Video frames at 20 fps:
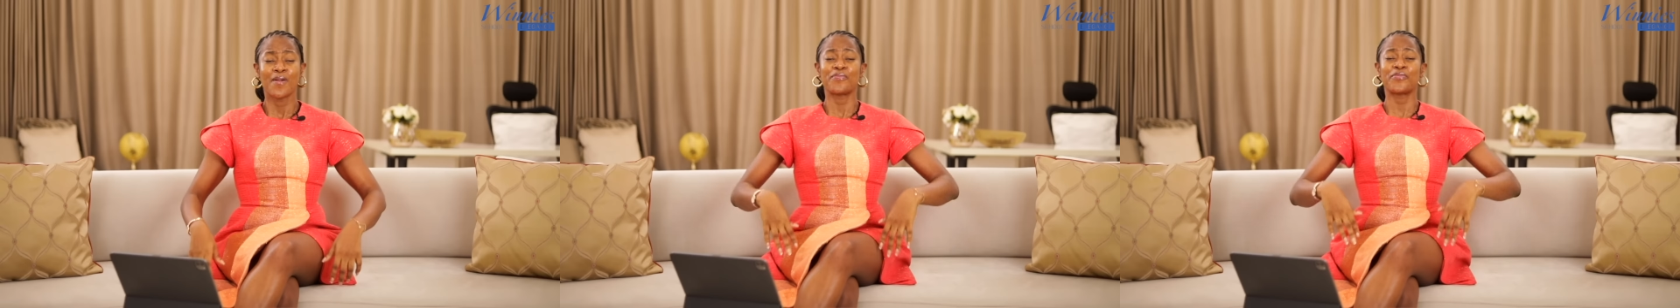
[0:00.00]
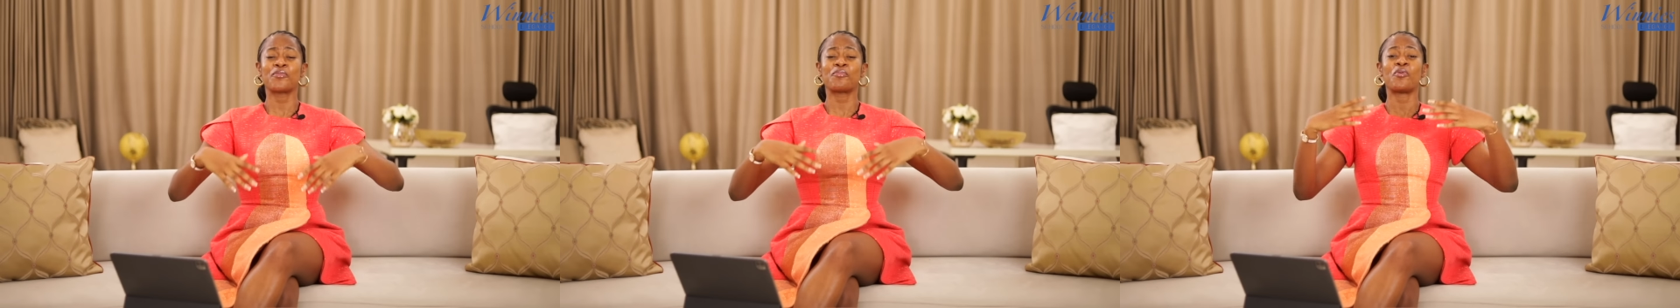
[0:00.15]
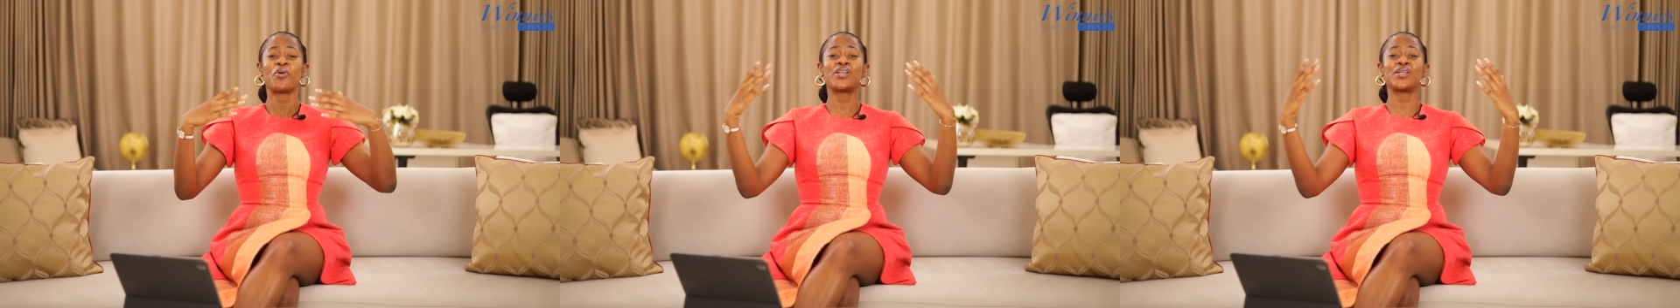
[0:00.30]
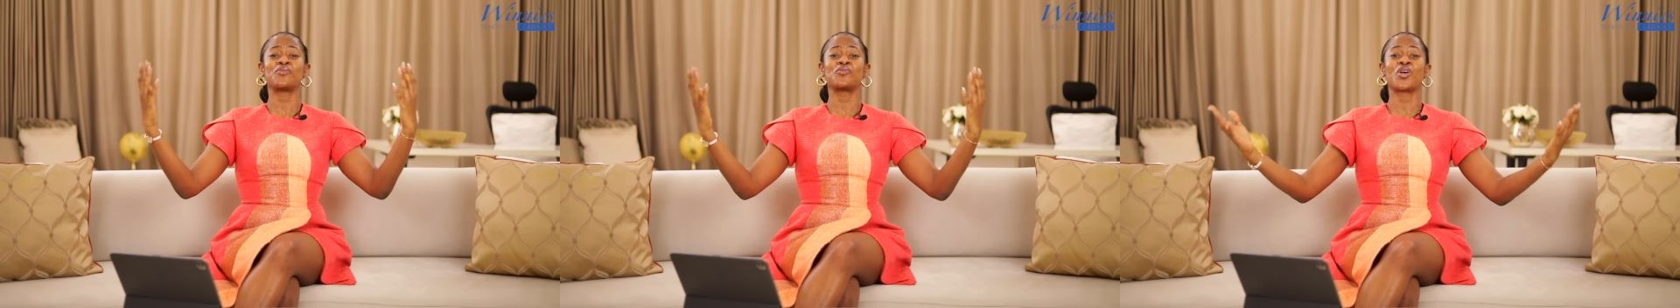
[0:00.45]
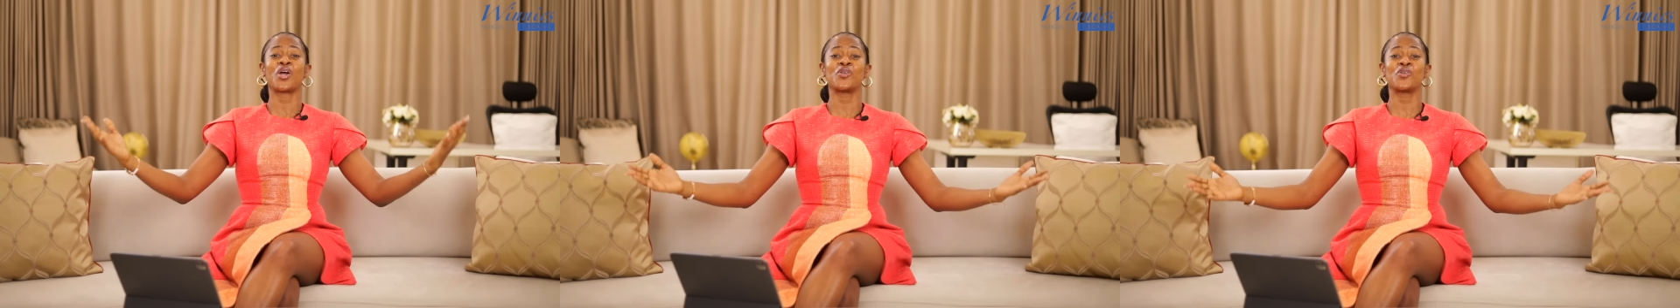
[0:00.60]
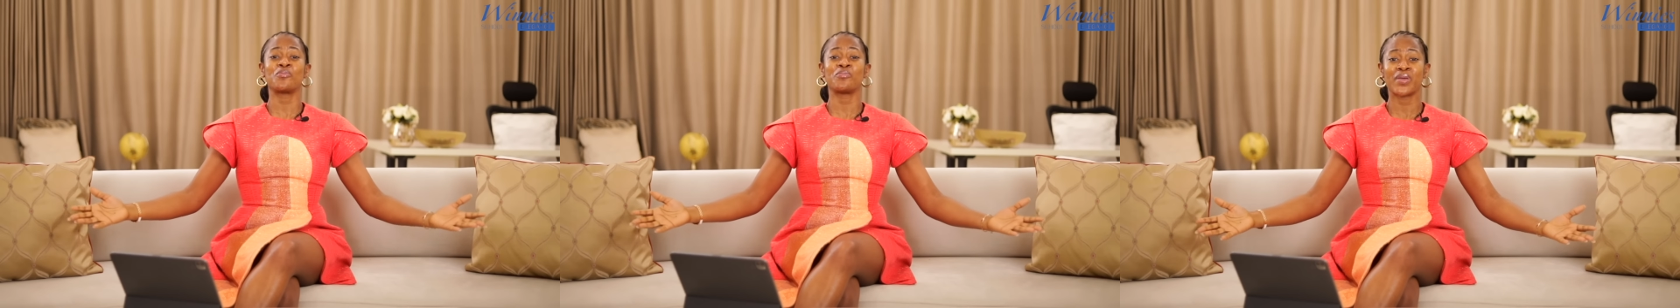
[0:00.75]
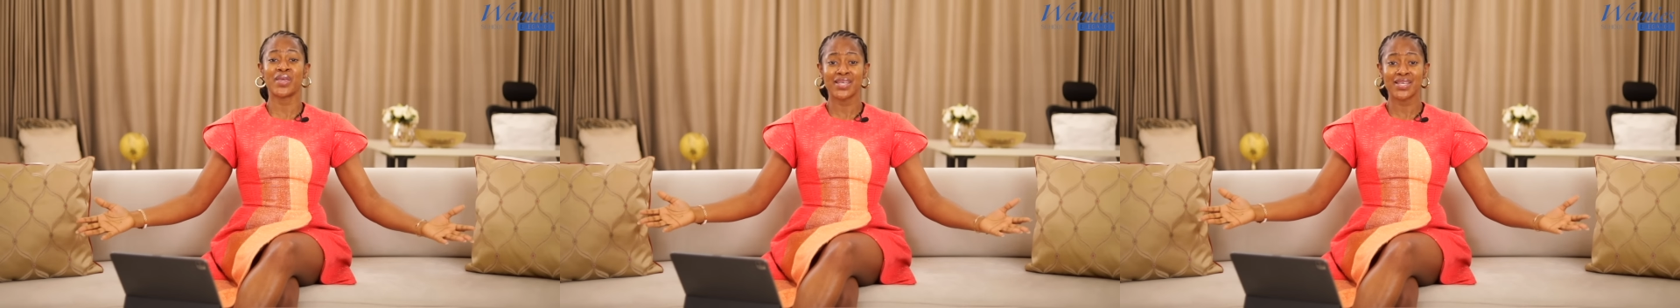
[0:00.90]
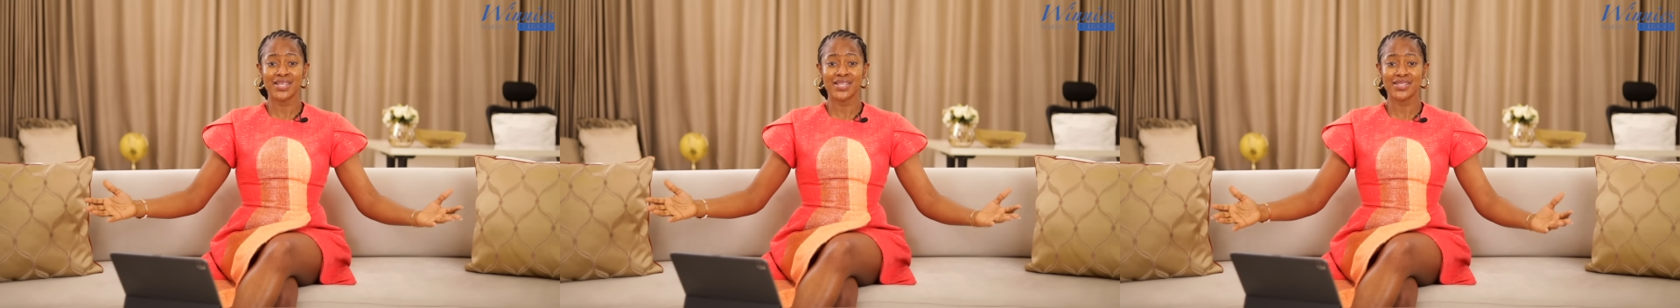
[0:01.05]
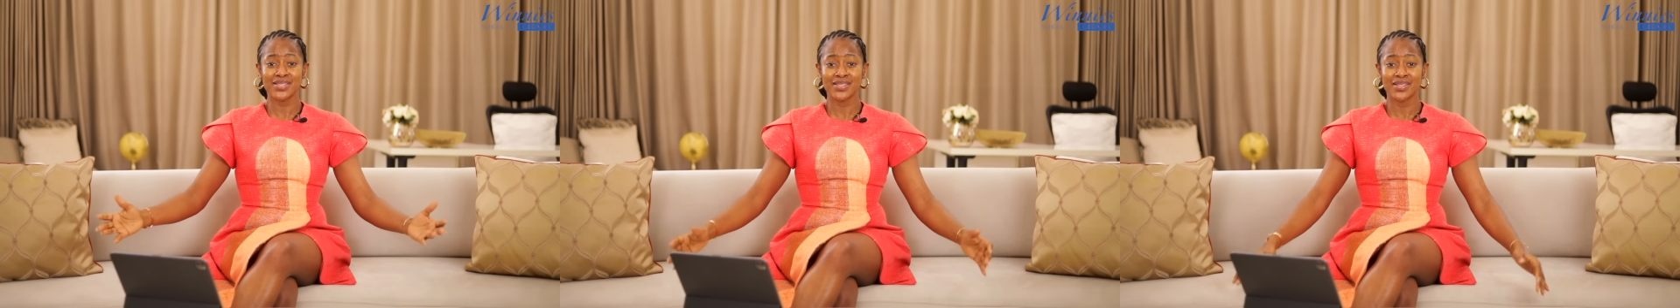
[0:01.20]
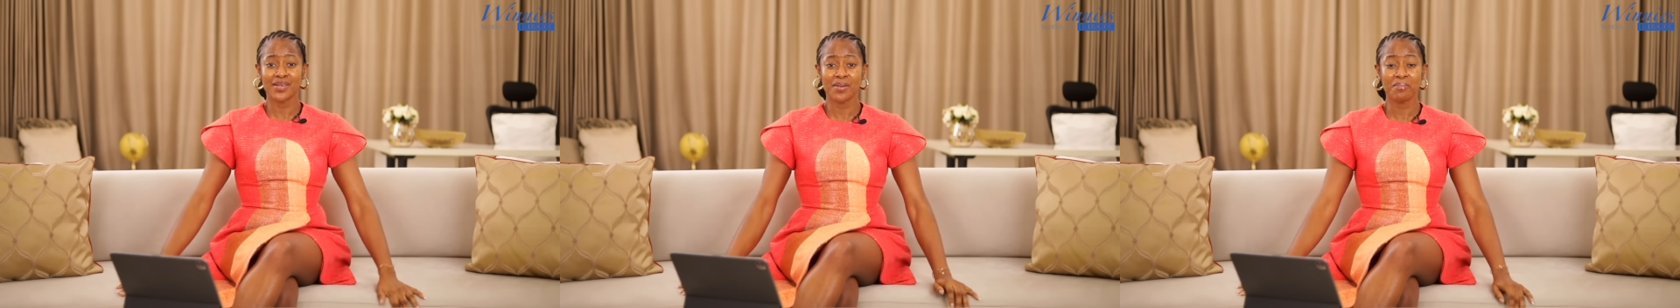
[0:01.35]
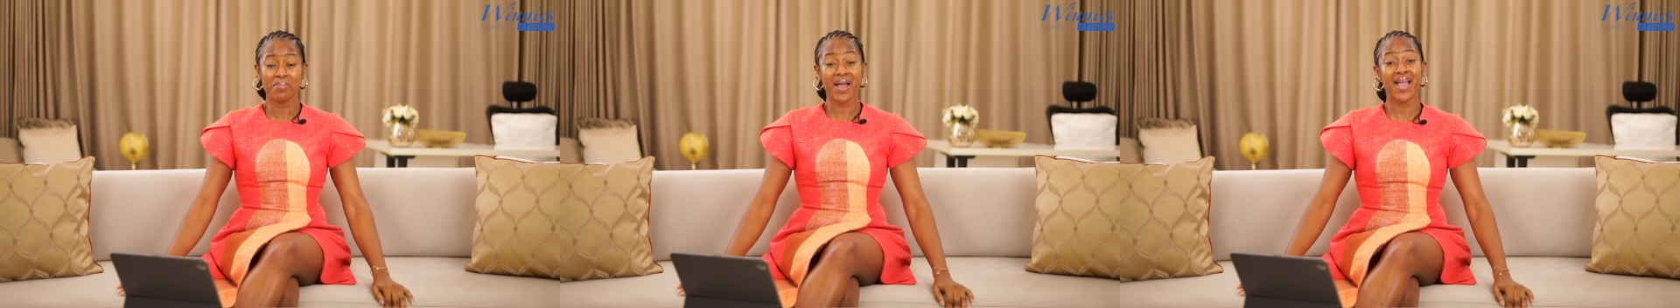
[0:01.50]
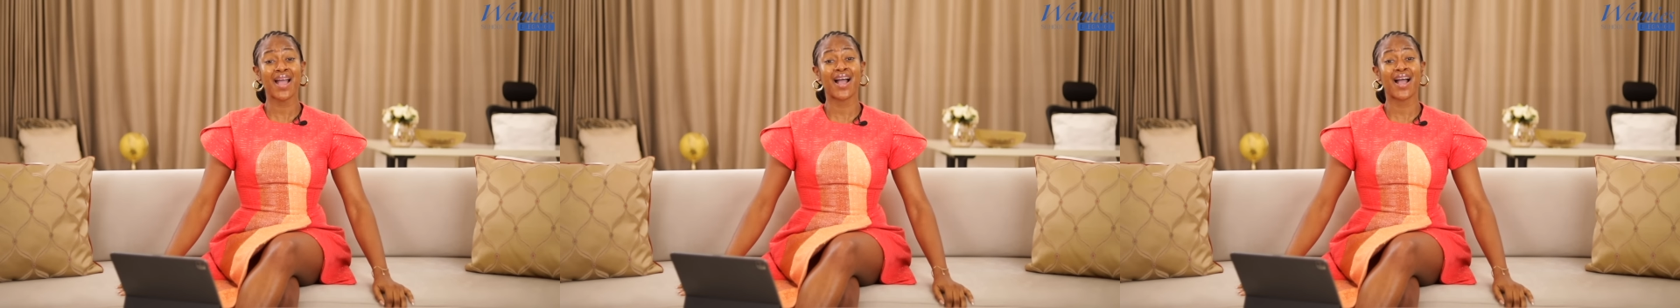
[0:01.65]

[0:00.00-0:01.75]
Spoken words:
The point I'm trying to make is buy